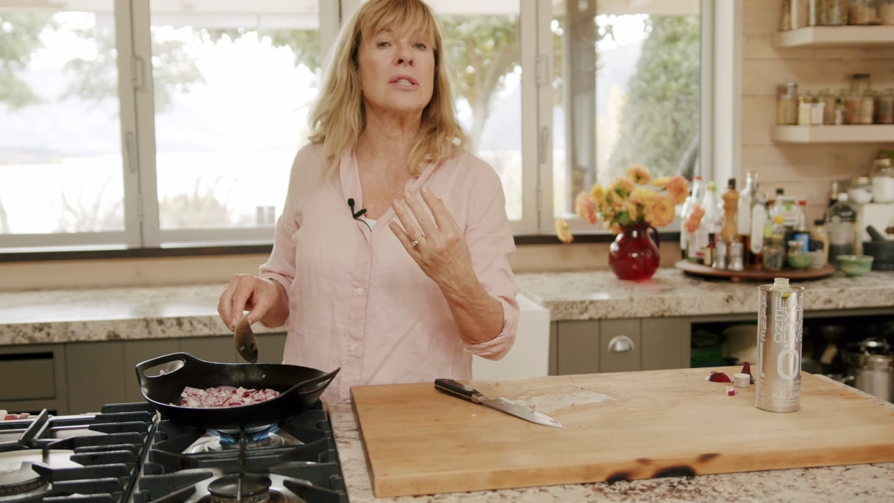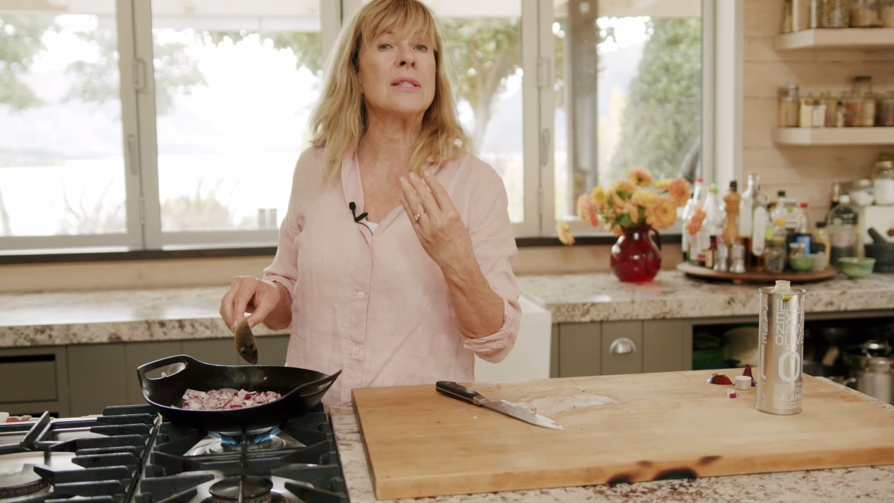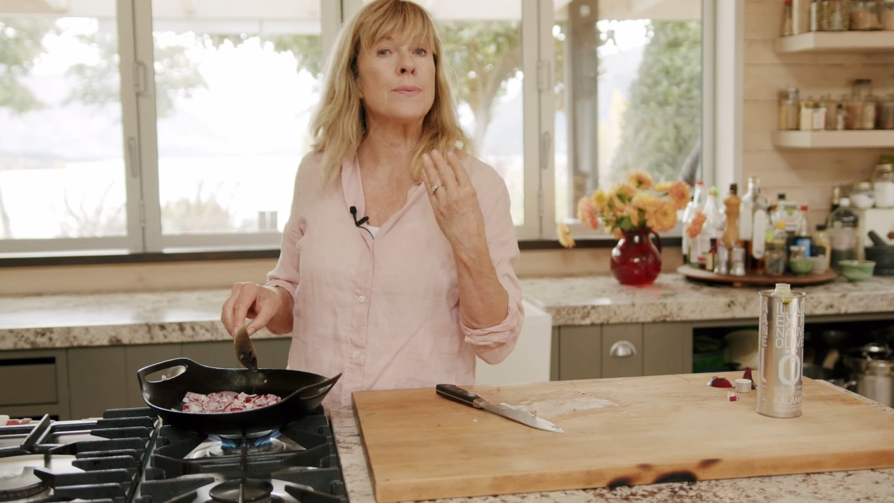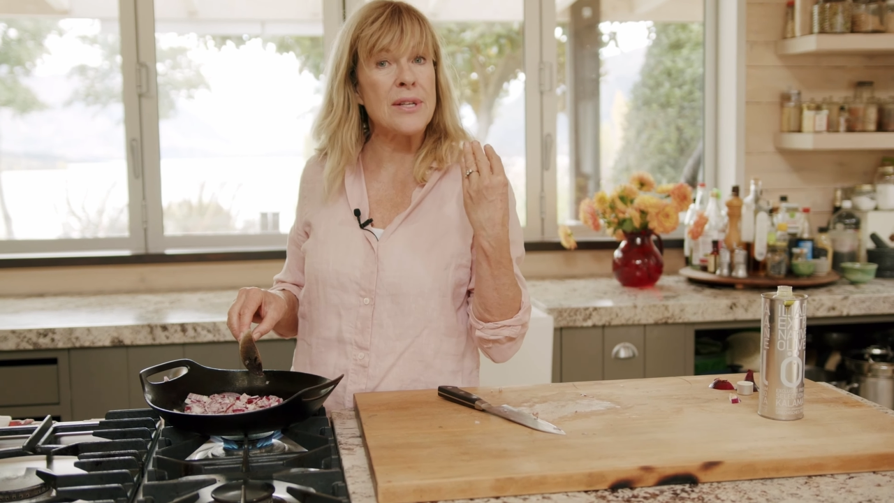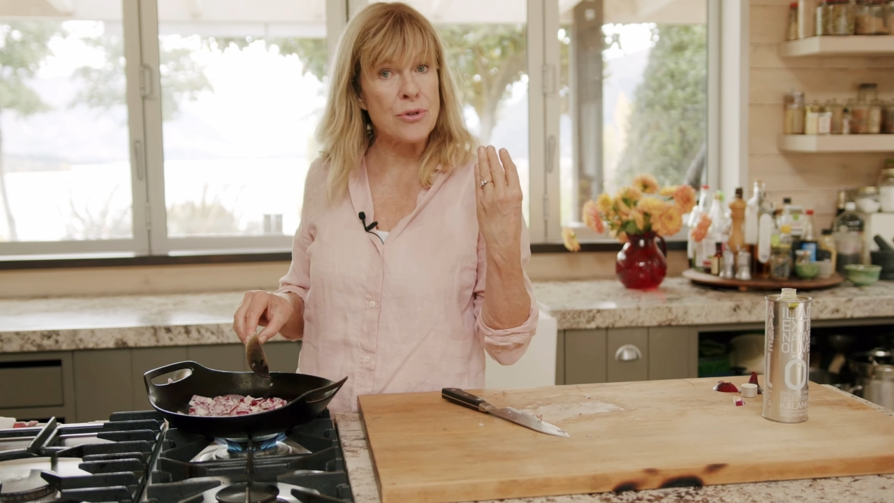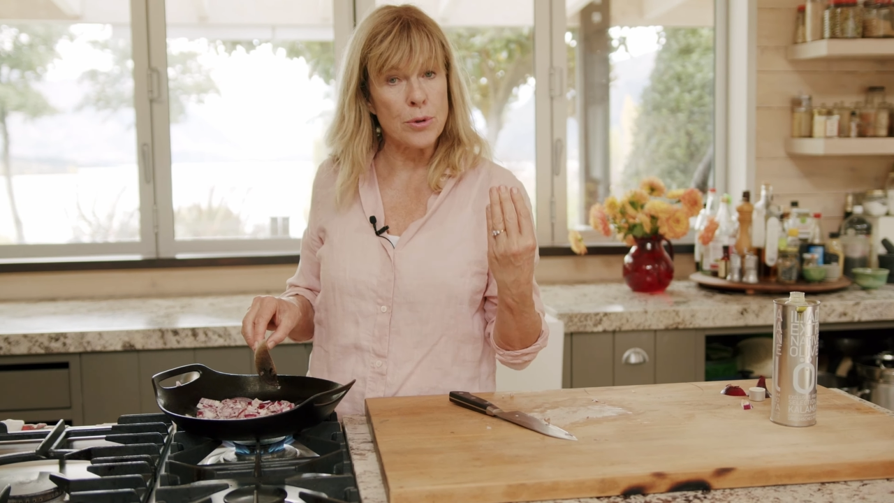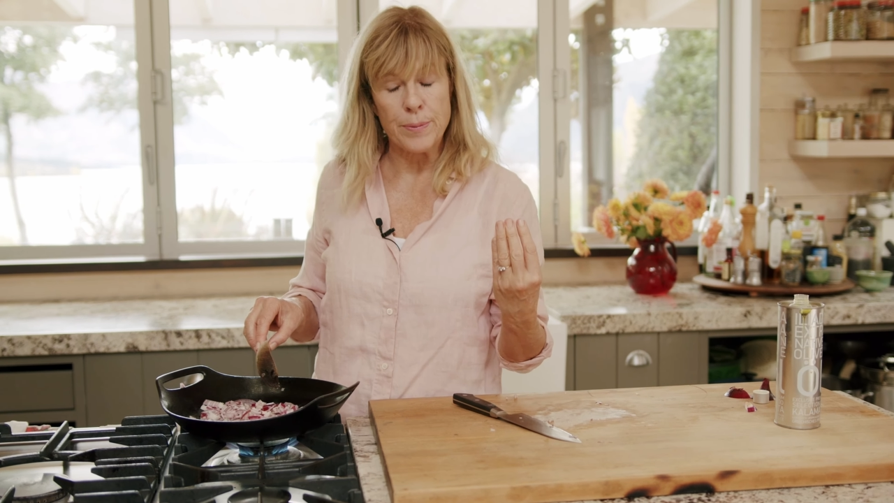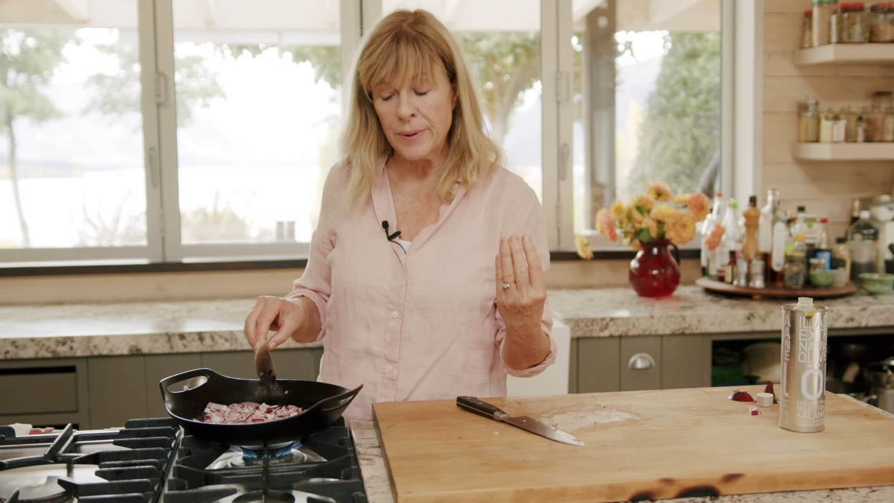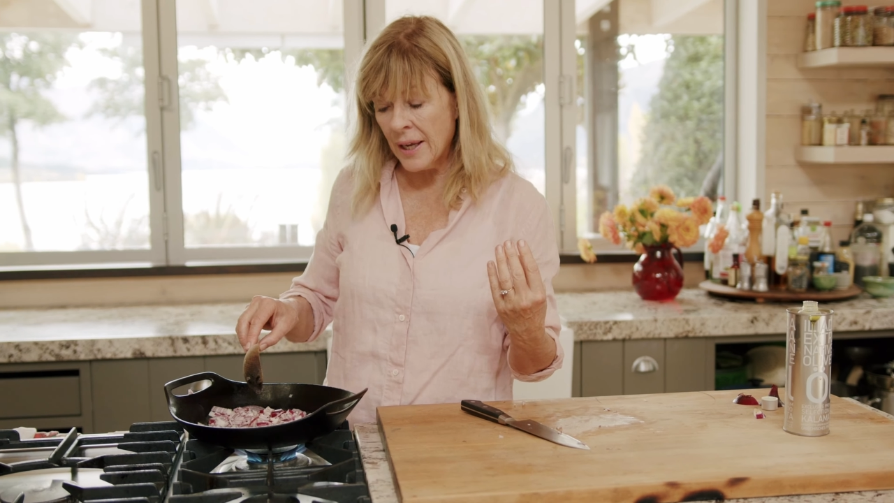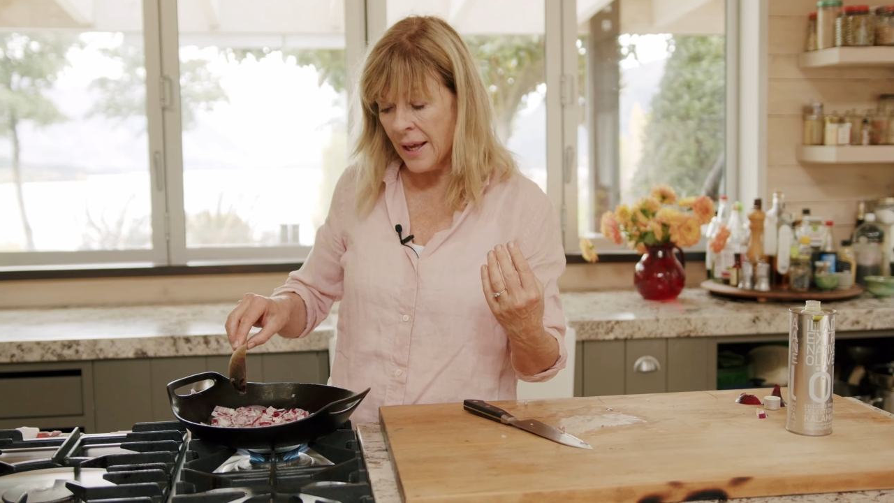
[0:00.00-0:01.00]
the sweeter
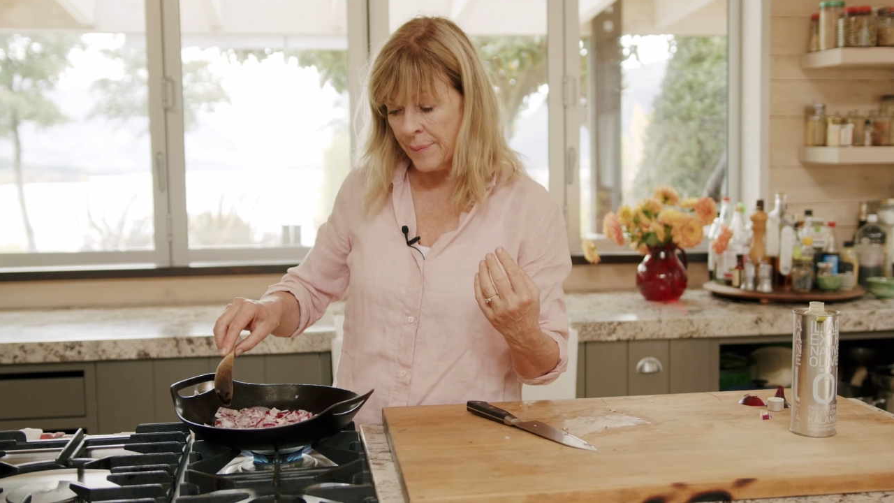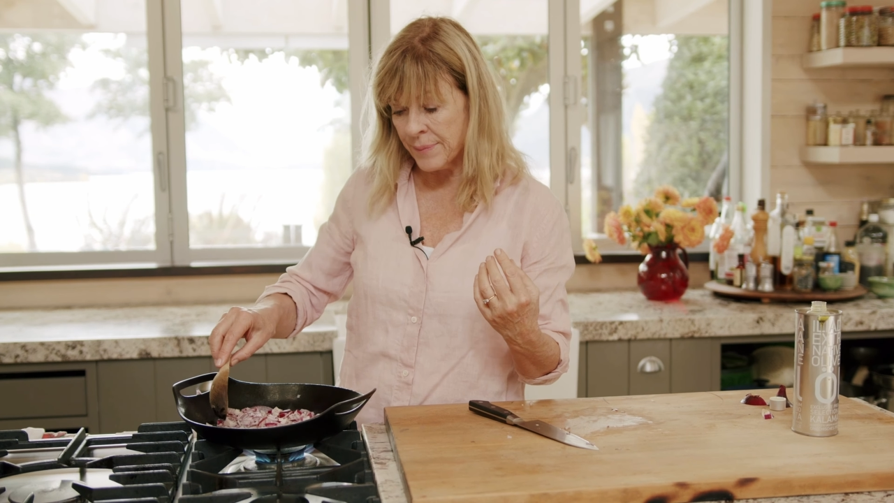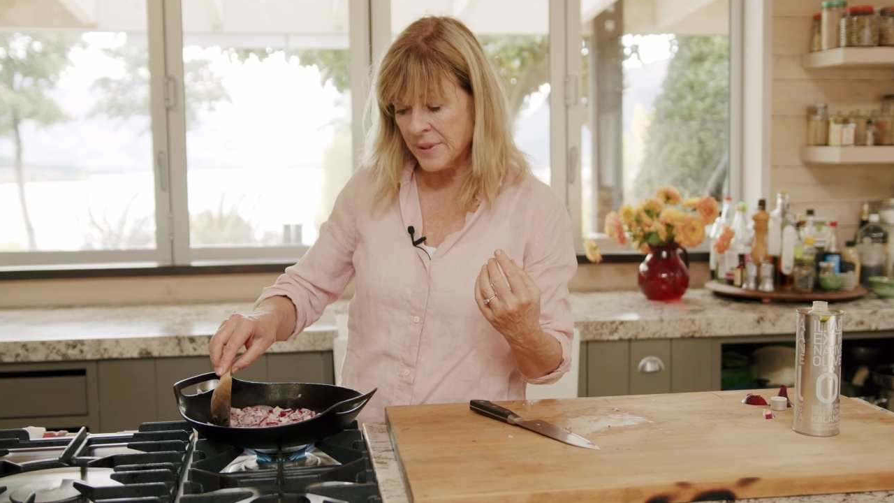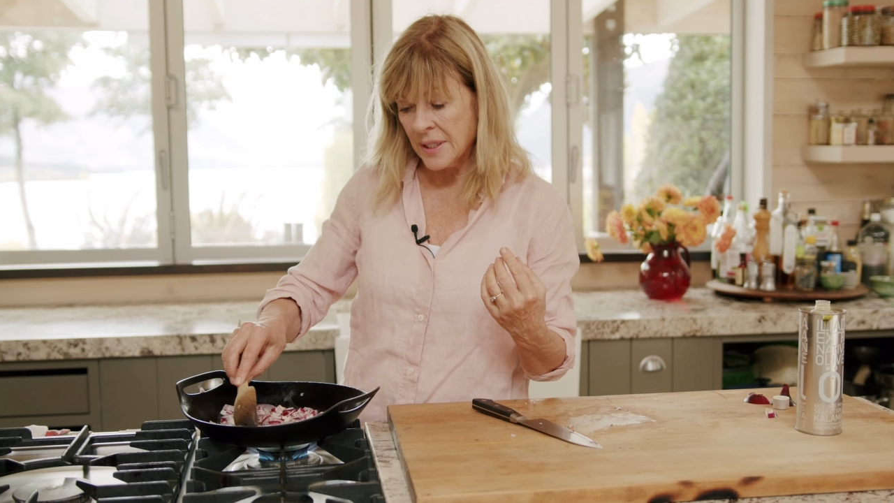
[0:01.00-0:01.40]
it becomes.